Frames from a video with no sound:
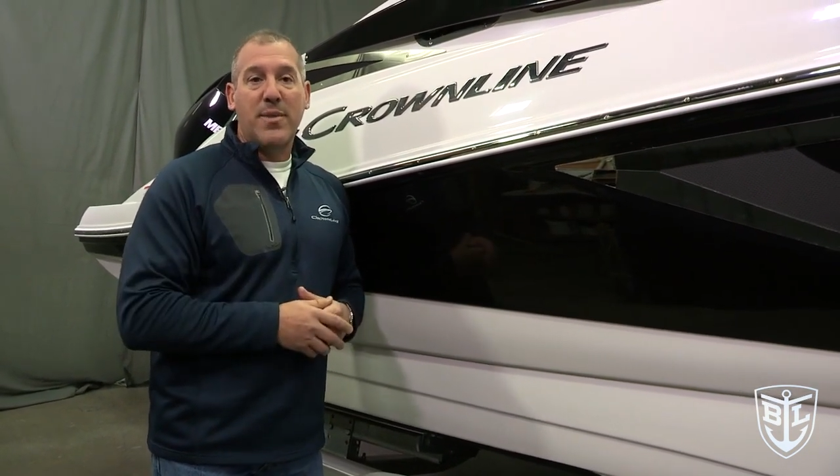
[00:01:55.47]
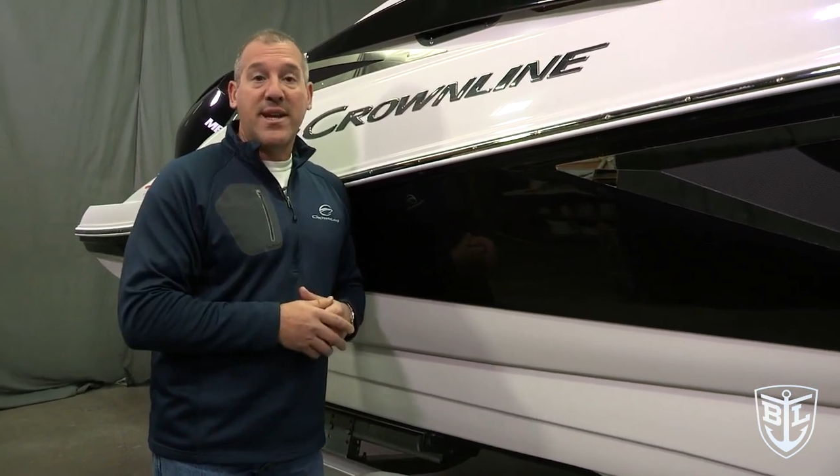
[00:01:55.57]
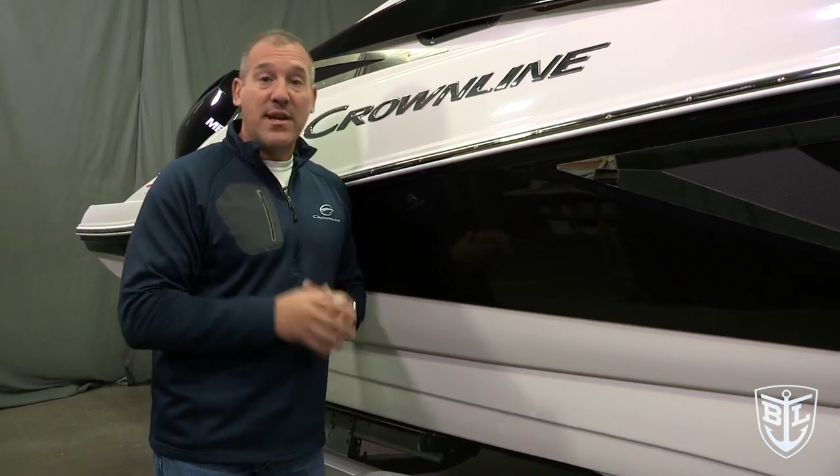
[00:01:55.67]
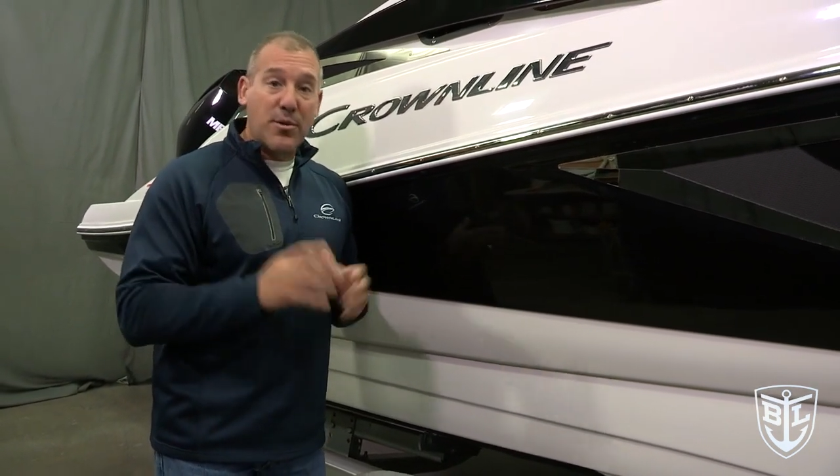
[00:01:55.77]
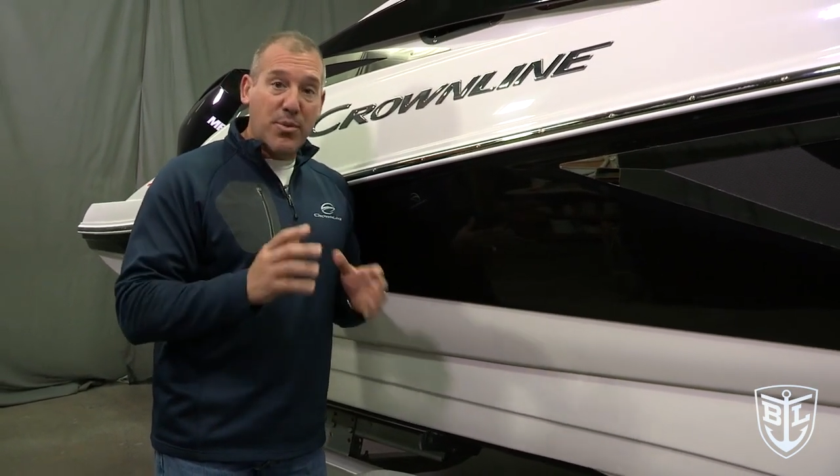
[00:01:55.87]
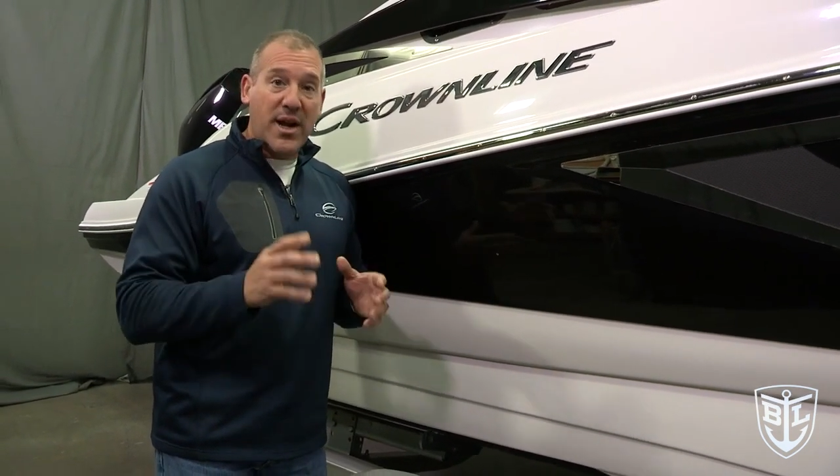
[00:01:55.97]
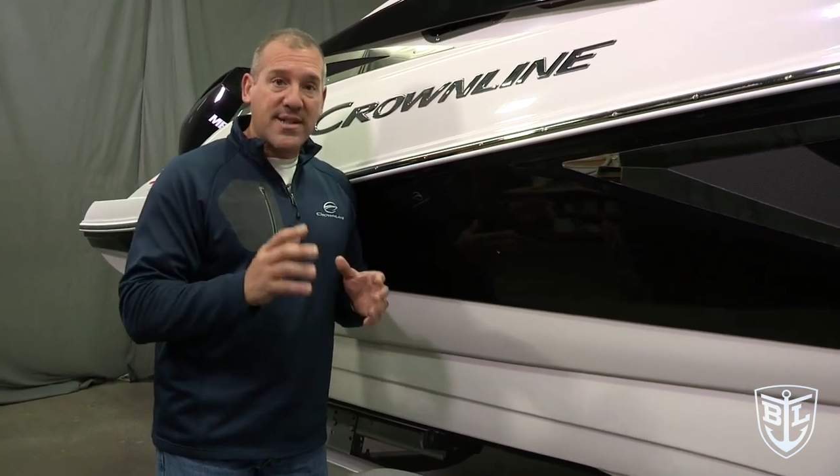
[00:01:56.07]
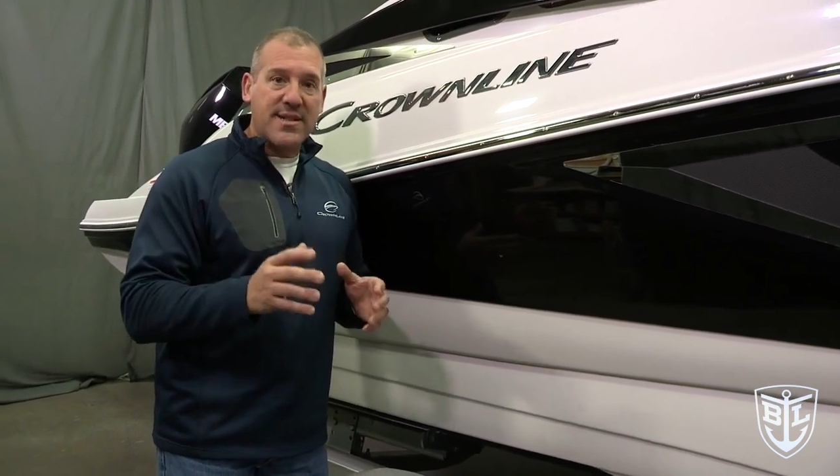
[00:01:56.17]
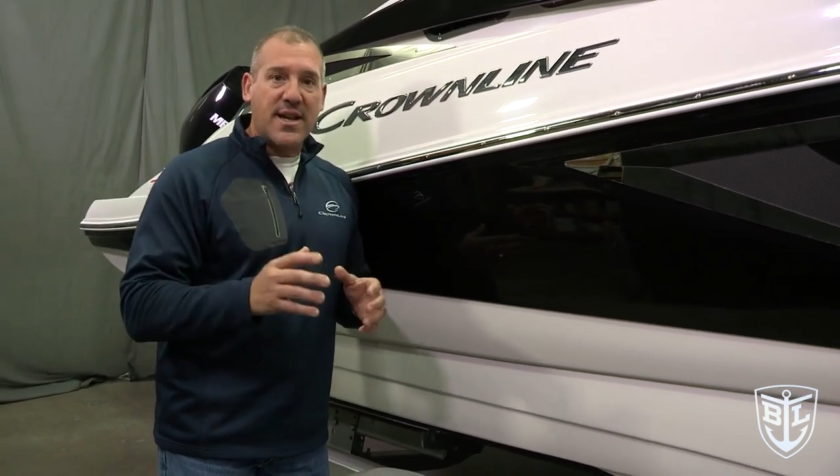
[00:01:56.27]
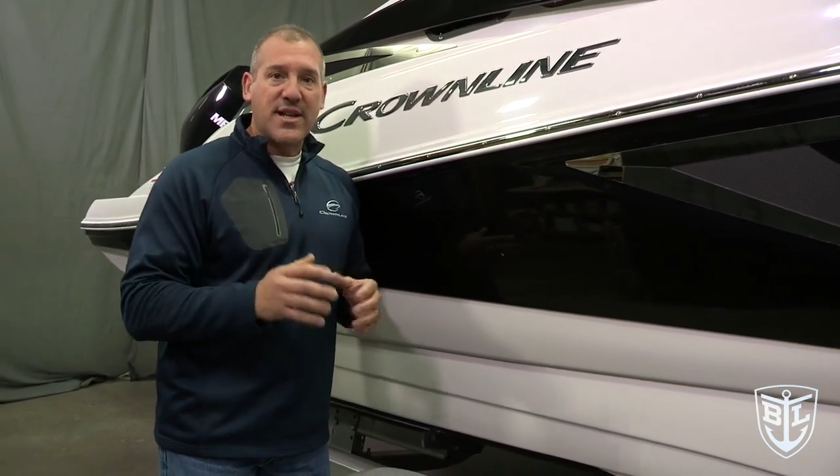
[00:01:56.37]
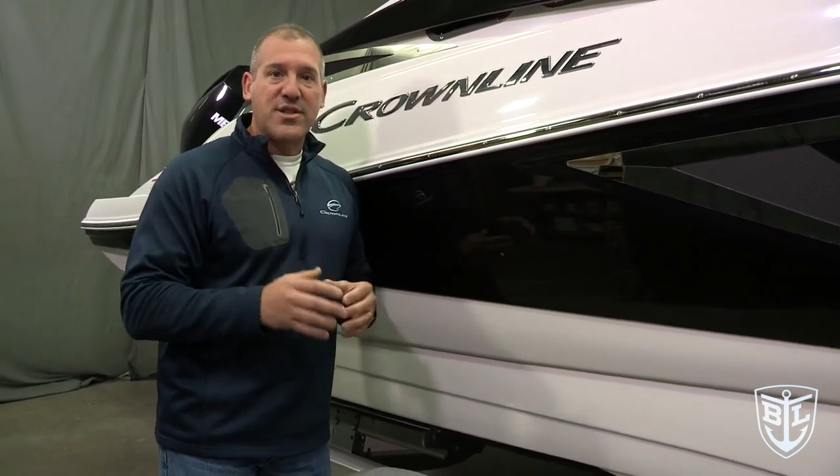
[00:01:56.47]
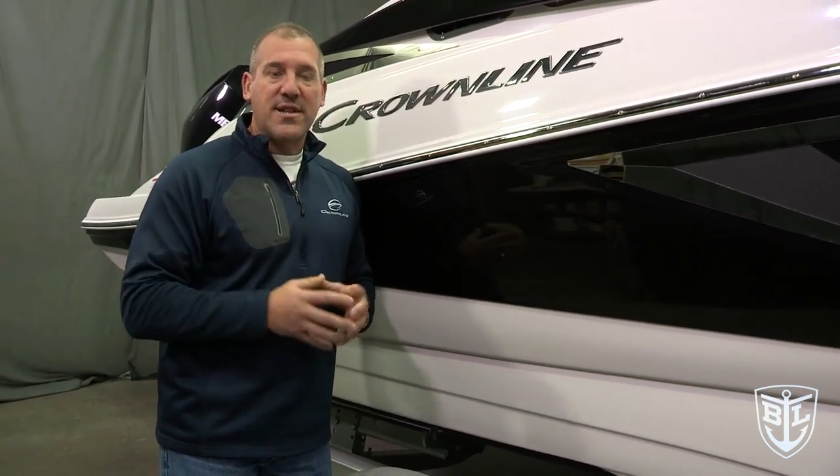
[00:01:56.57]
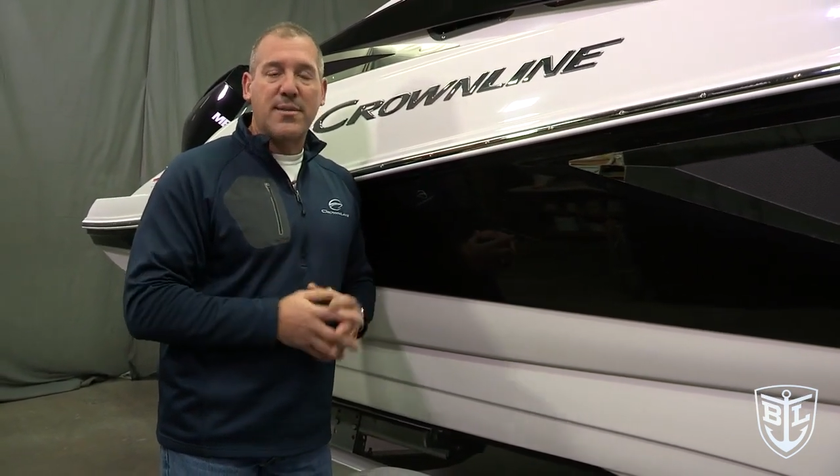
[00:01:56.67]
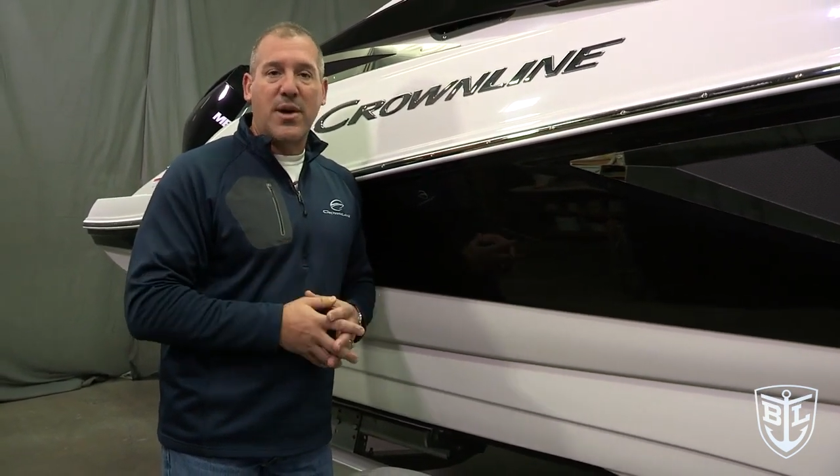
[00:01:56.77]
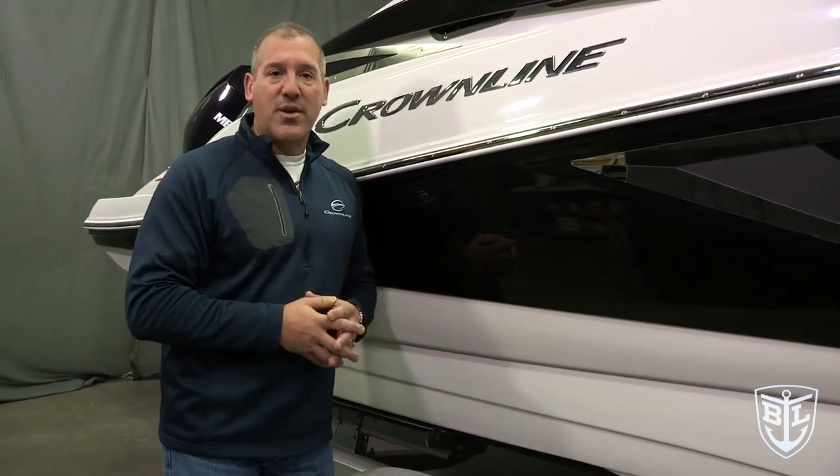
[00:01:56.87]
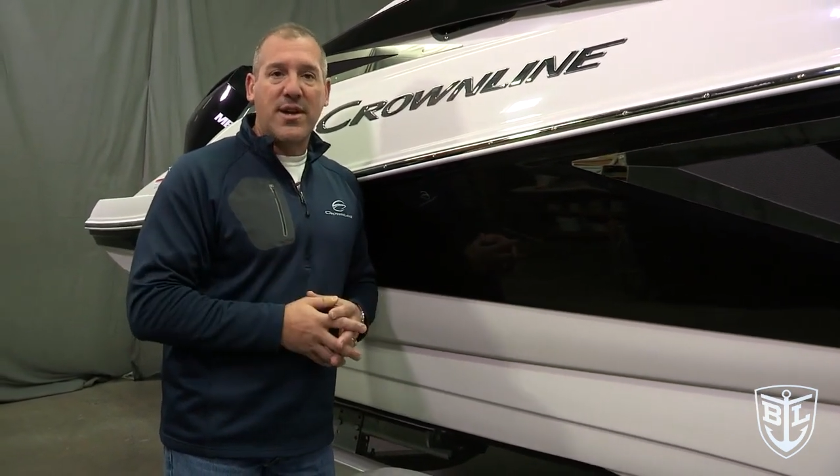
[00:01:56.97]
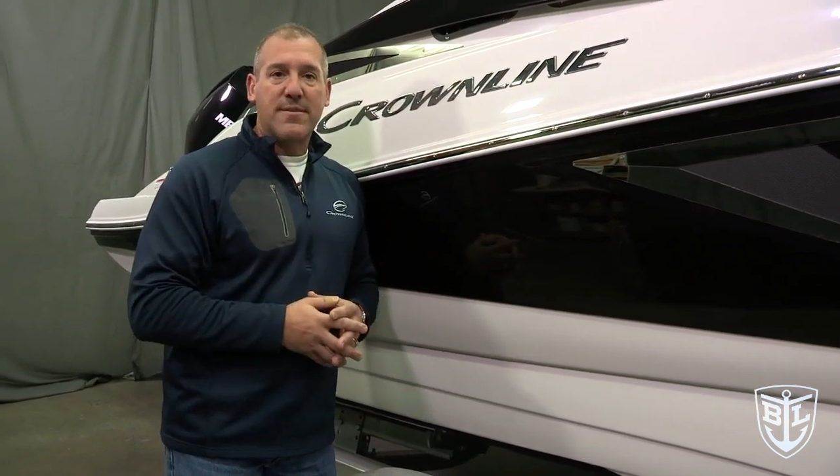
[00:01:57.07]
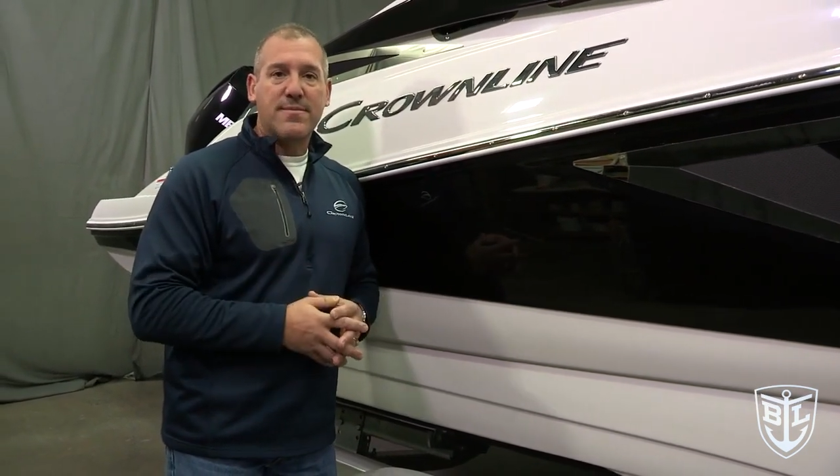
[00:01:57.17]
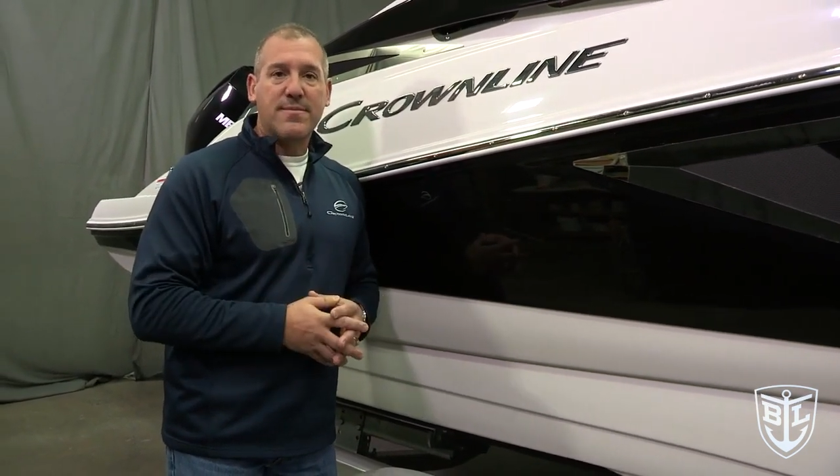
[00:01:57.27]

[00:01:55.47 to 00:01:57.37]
making your product selection in the market.